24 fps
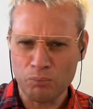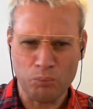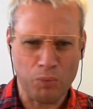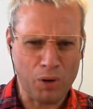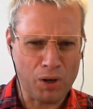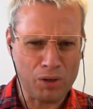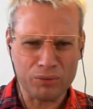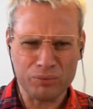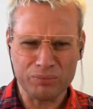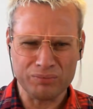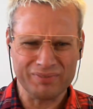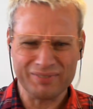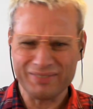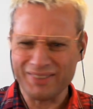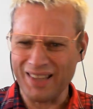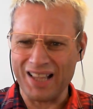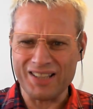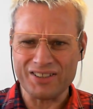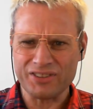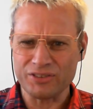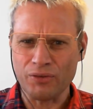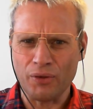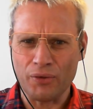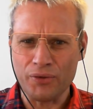Well,
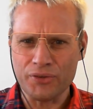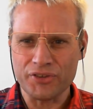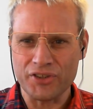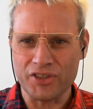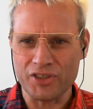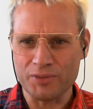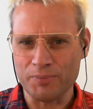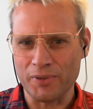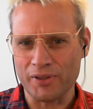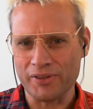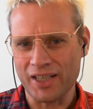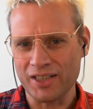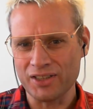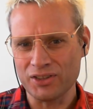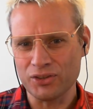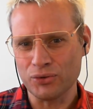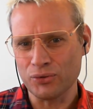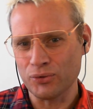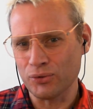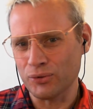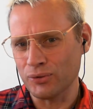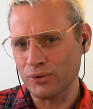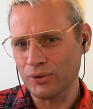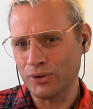that's nonsense. But then
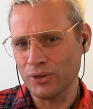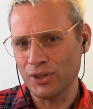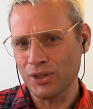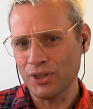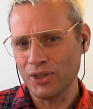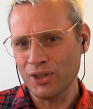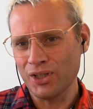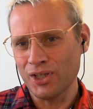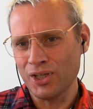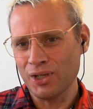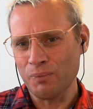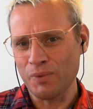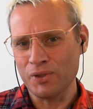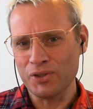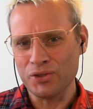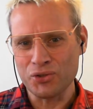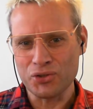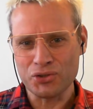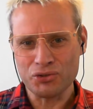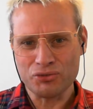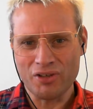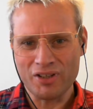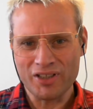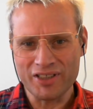when
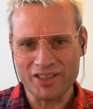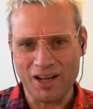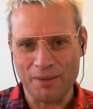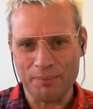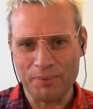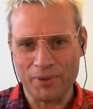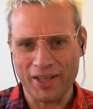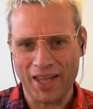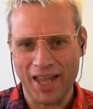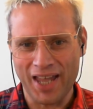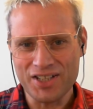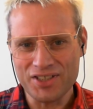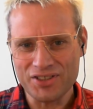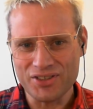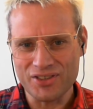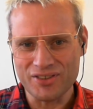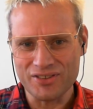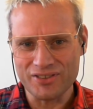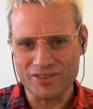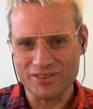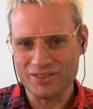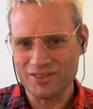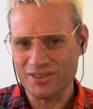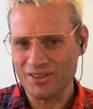you're screening
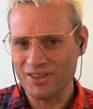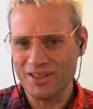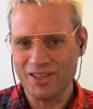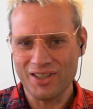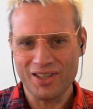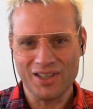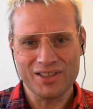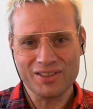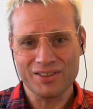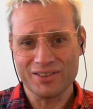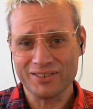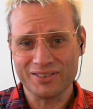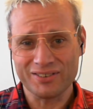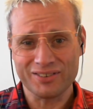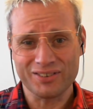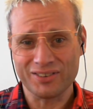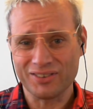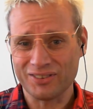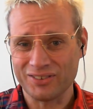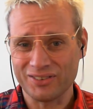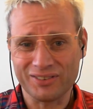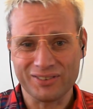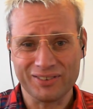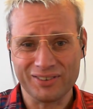applications,
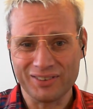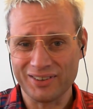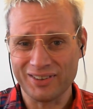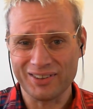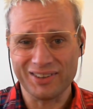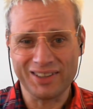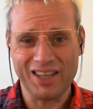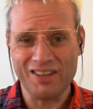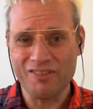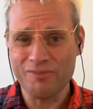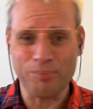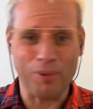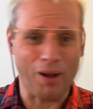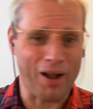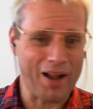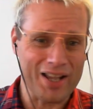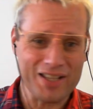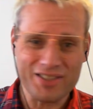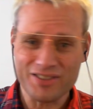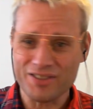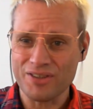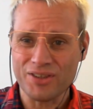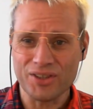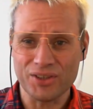leave
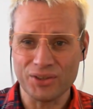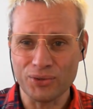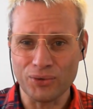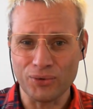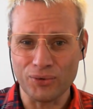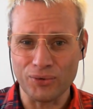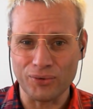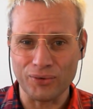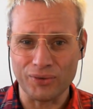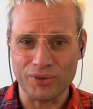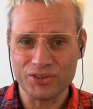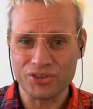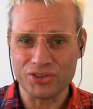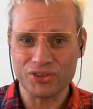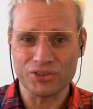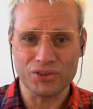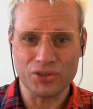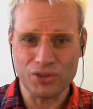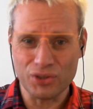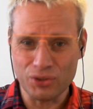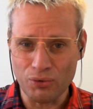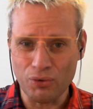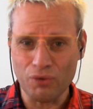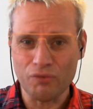bias at the door.
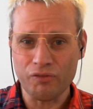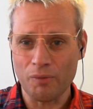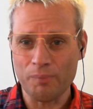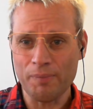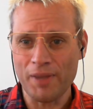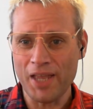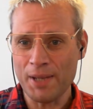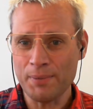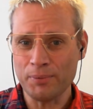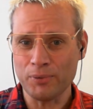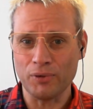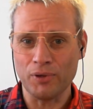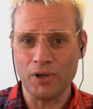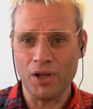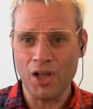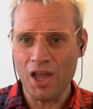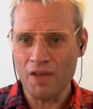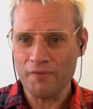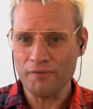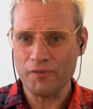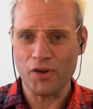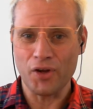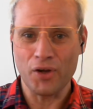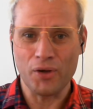Just look for people
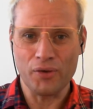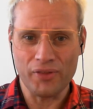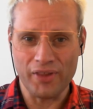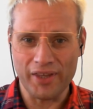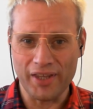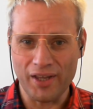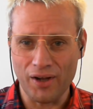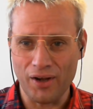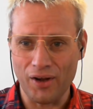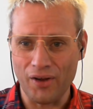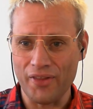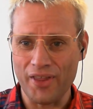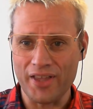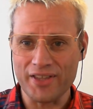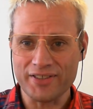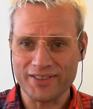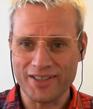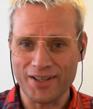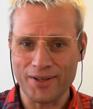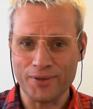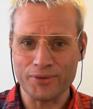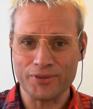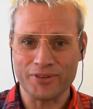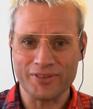for who they are, their
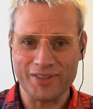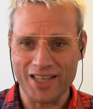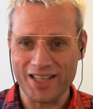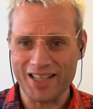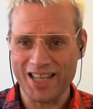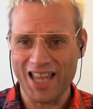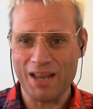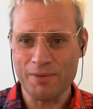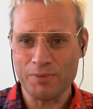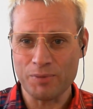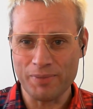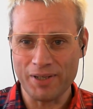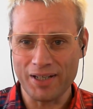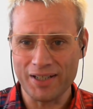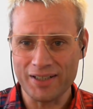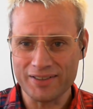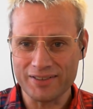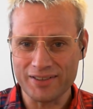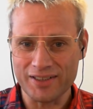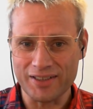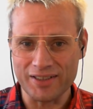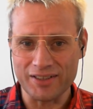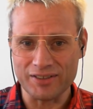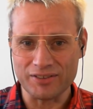skills and their
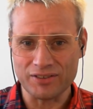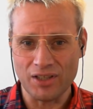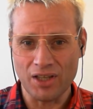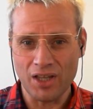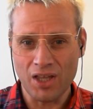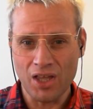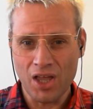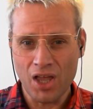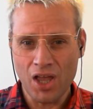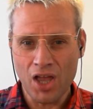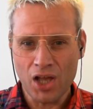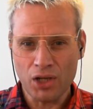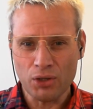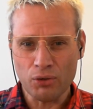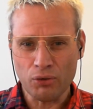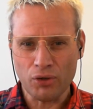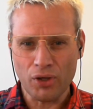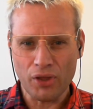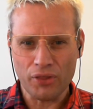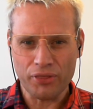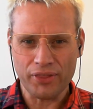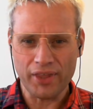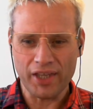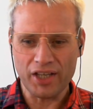capabilities.
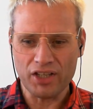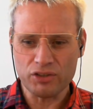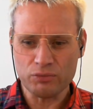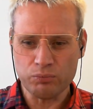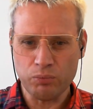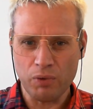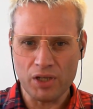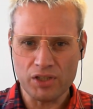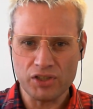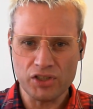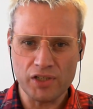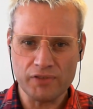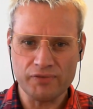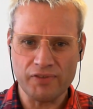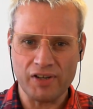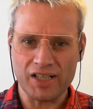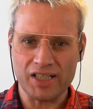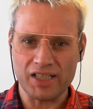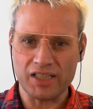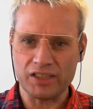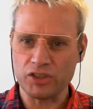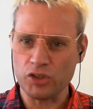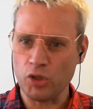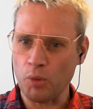Look at things where you've
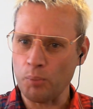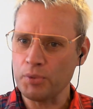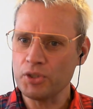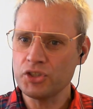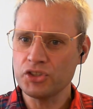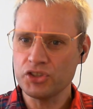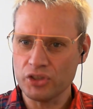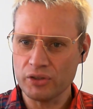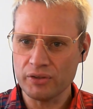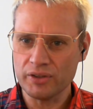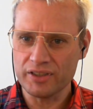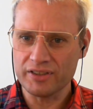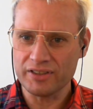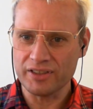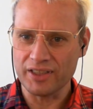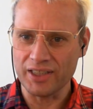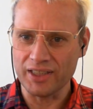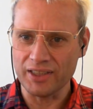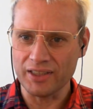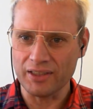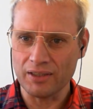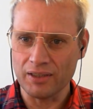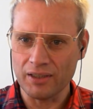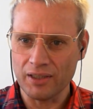had an
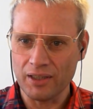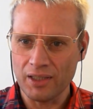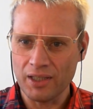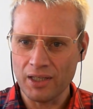opportunity.